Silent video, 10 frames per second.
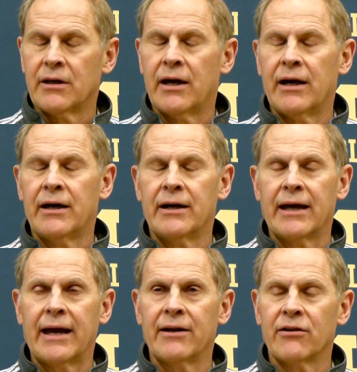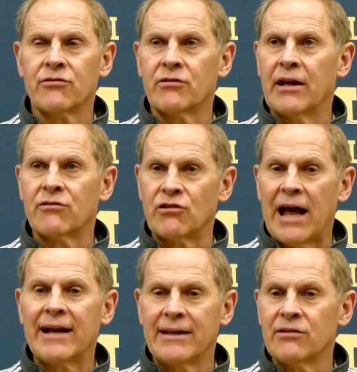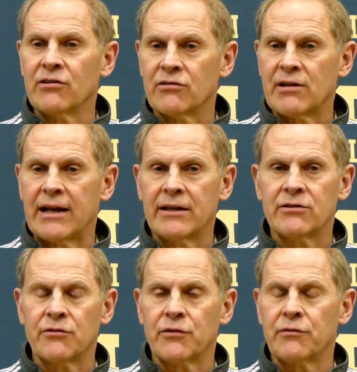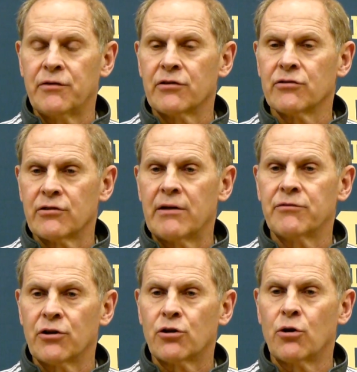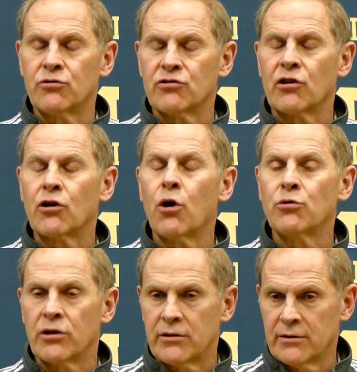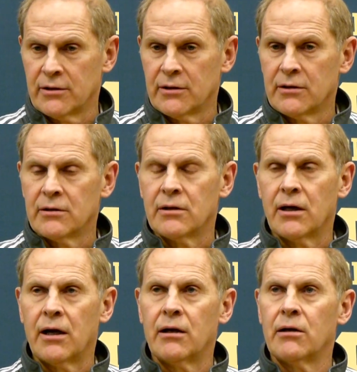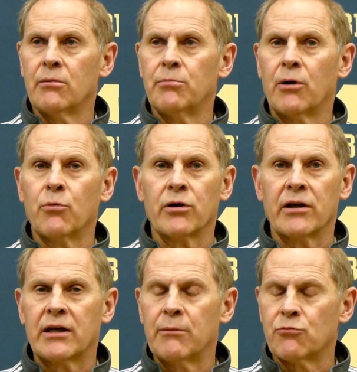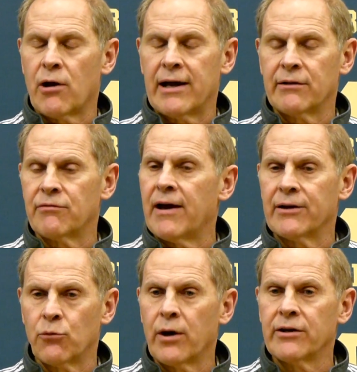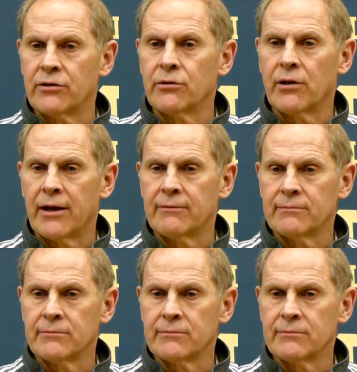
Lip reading: And it's not easy. It's not easy for the officials and for the coaches to coach it. But we're going to keep trying to find a way to do that.